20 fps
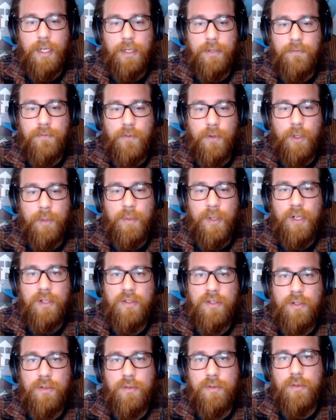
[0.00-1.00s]
for a pod
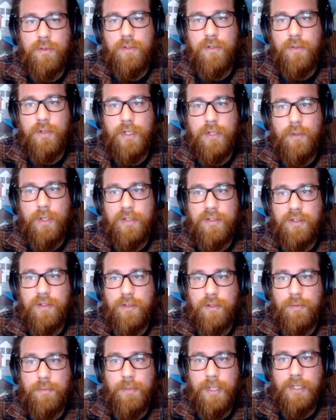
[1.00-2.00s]
to
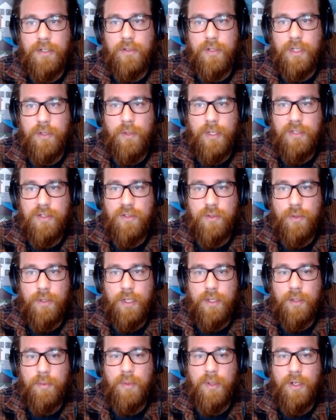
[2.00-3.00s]
make a request to
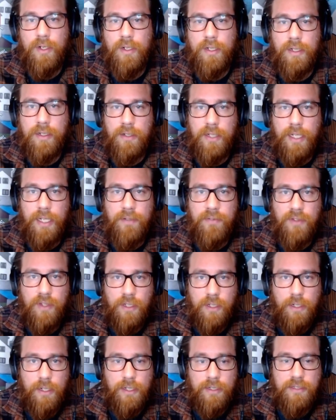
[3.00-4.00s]
another pod, it leaves the
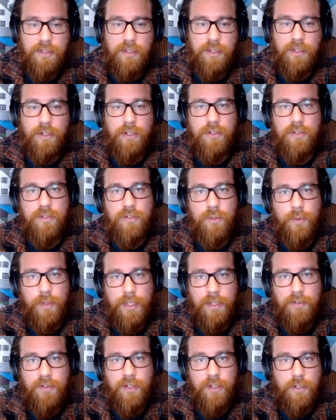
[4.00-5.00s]
cluster, goes to an
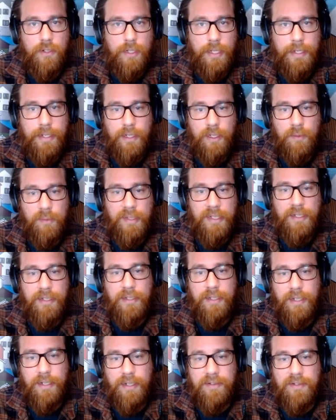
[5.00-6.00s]
internal ALB,
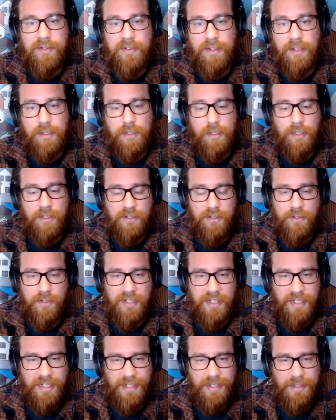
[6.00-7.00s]
and then enters the
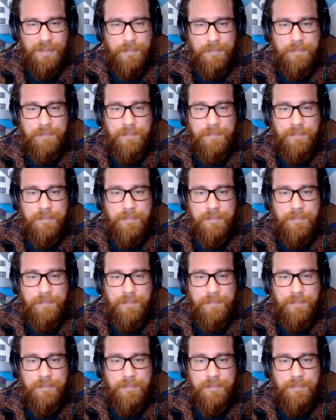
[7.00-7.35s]
cluster again.